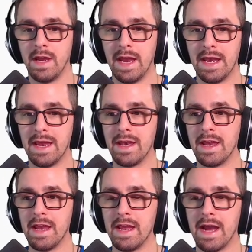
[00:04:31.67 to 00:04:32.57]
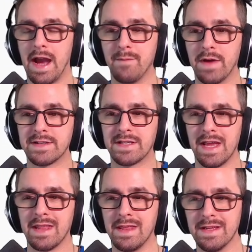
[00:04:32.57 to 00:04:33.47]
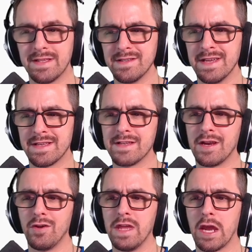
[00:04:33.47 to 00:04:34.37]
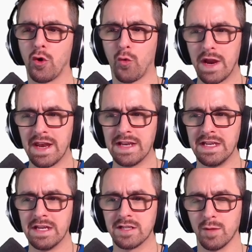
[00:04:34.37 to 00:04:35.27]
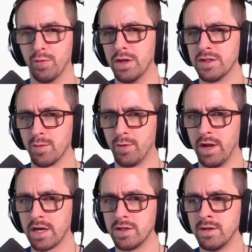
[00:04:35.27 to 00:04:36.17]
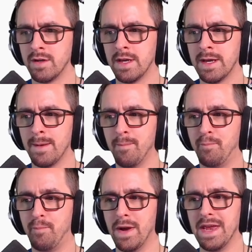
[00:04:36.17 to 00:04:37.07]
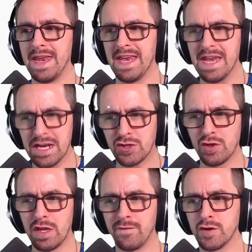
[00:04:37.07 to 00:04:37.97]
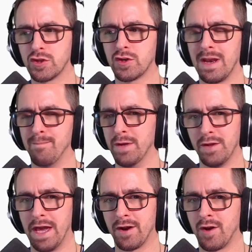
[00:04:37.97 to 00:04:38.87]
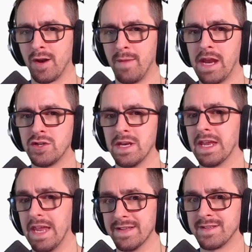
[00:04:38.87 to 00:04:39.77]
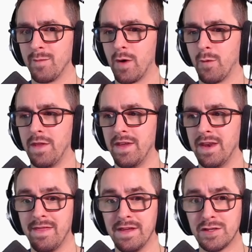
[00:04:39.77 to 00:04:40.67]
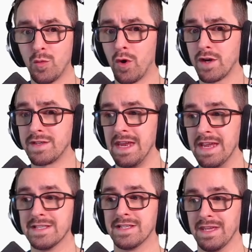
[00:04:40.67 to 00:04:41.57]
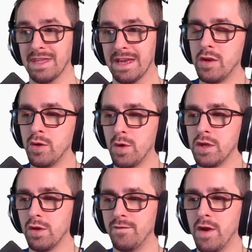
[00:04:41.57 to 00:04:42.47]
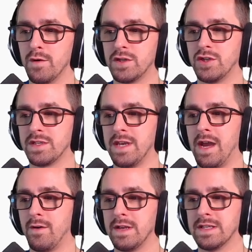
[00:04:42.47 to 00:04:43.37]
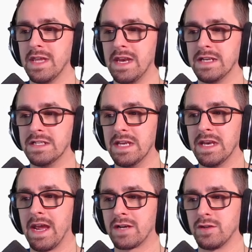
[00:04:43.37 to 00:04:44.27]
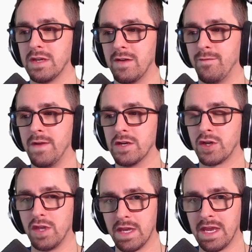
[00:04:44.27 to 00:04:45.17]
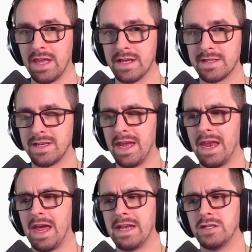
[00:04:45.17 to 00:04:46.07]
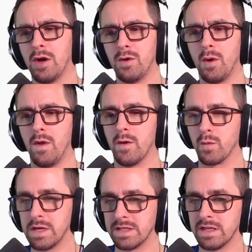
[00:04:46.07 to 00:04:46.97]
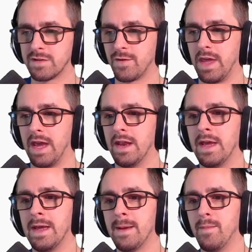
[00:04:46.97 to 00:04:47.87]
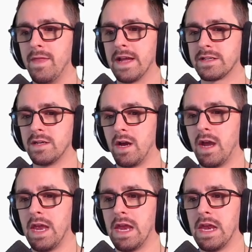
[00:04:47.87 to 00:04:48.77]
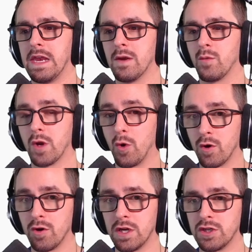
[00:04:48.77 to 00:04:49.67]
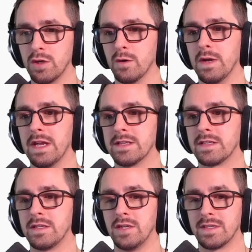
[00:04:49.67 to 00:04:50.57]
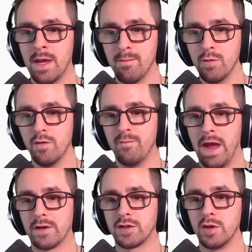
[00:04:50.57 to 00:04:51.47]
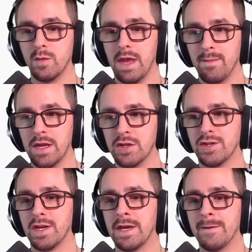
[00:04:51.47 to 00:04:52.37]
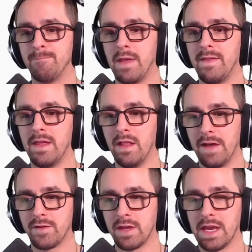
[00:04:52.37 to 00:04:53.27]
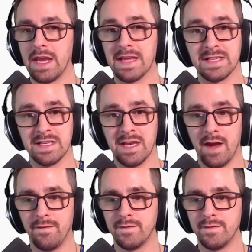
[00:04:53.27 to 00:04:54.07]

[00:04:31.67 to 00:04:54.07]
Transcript: And it, it I'm not saying that this is necessarily a great idea to put into production, but initially, if you're just trying to build out an automation and get somewhere with it, this works instantly. You, what you'll have noticed just now is that it didn't actually finish clicking this. And I don't know what the reason is for that, but that's not a recorder issue. It's just move mouse to image and then left clicking isn't enough.